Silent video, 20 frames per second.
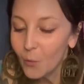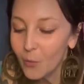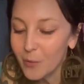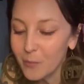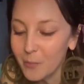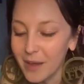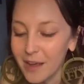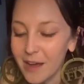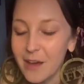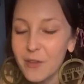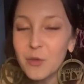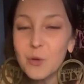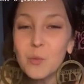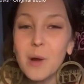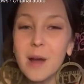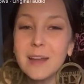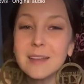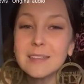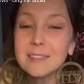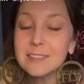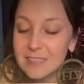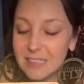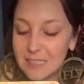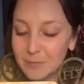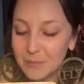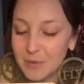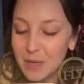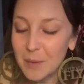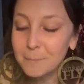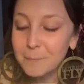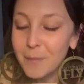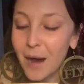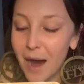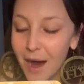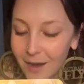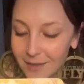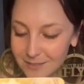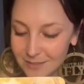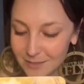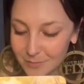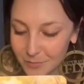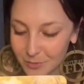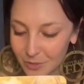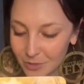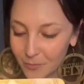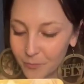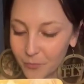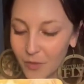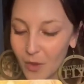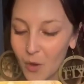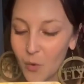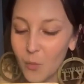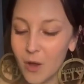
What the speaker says: what may otherwise seem impossible,